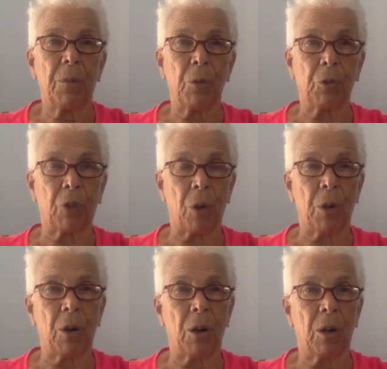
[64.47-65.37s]
that was
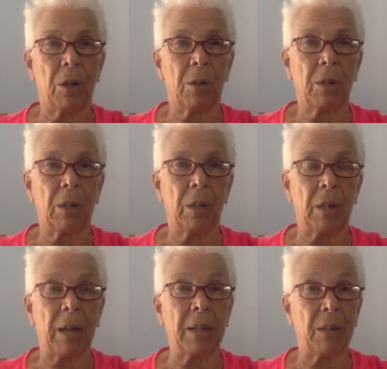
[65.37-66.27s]
going on in
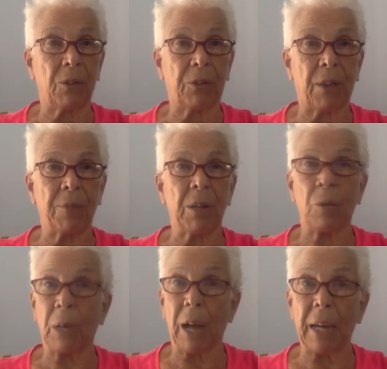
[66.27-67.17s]
1970
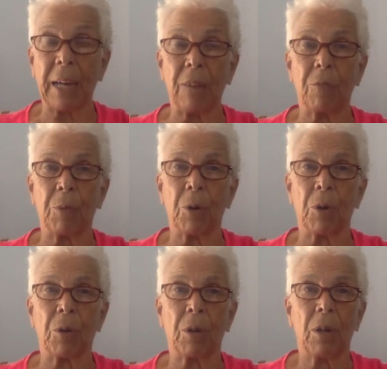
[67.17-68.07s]
when I gave
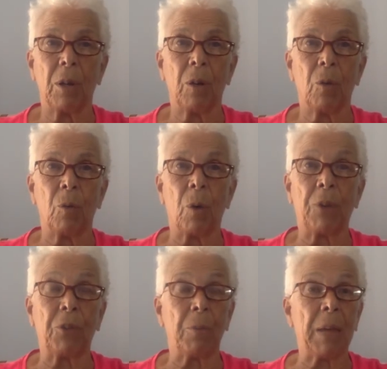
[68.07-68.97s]
birth
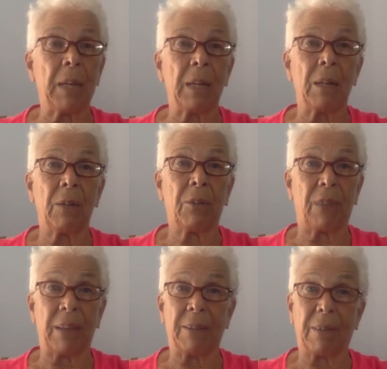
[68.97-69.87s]
wasn't making
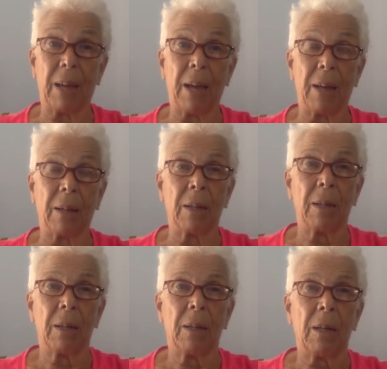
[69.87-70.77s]
sense then,
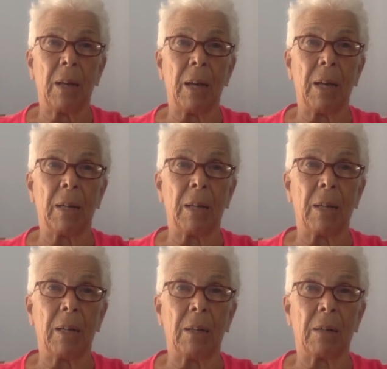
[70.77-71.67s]
and
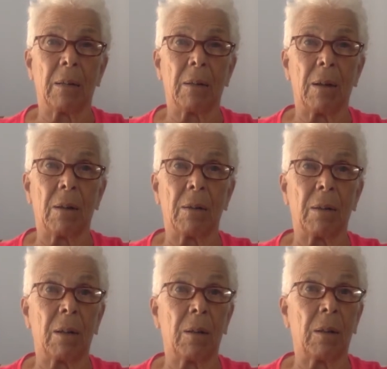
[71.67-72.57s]
it
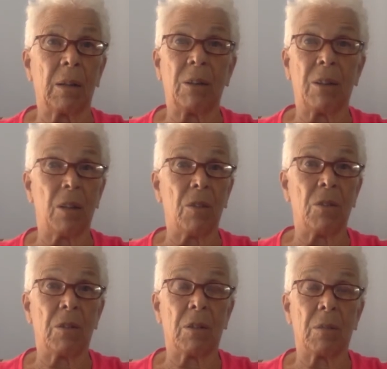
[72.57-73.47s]

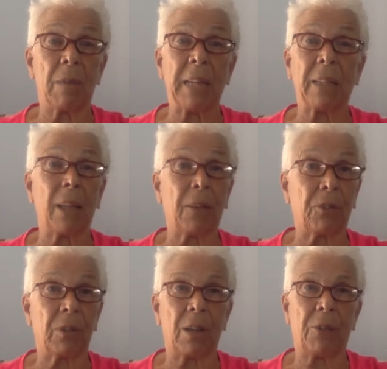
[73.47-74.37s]
continued to make
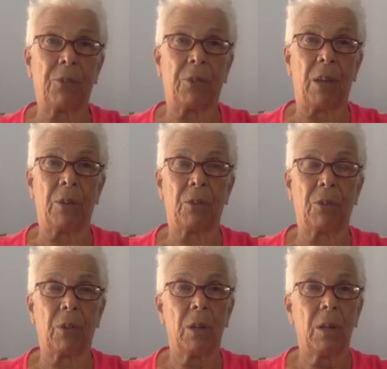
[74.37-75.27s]
less and less
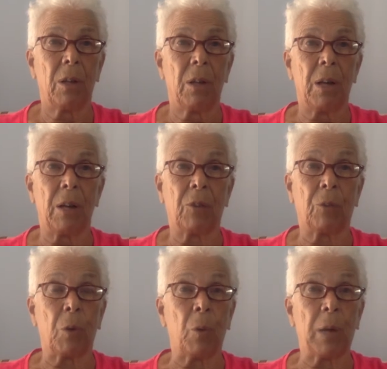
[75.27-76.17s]
sense as
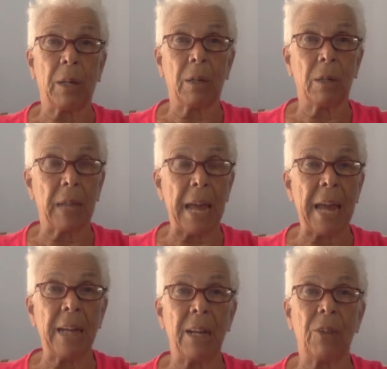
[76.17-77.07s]
we went into the
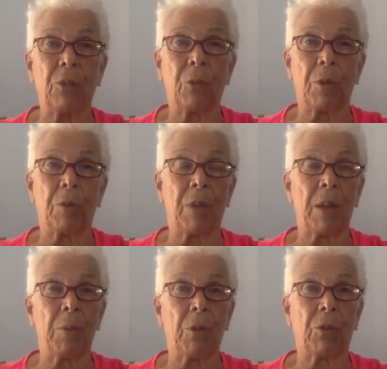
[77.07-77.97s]
80s, where the
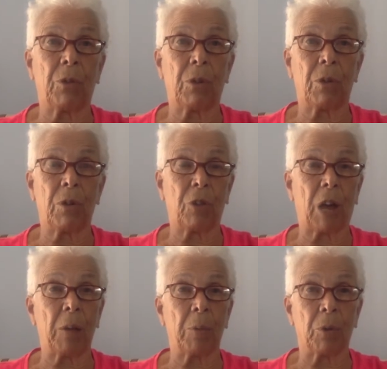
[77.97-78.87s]
famous
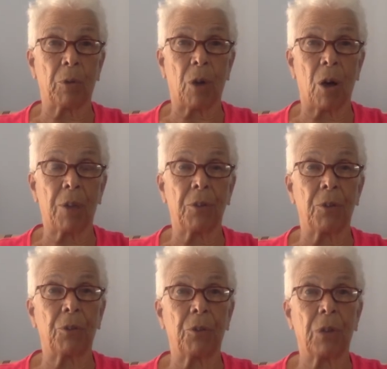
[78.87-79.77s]
childbirth
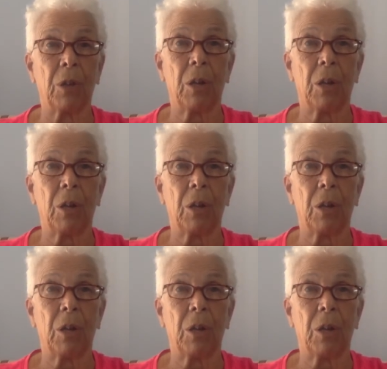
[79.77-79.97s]
authors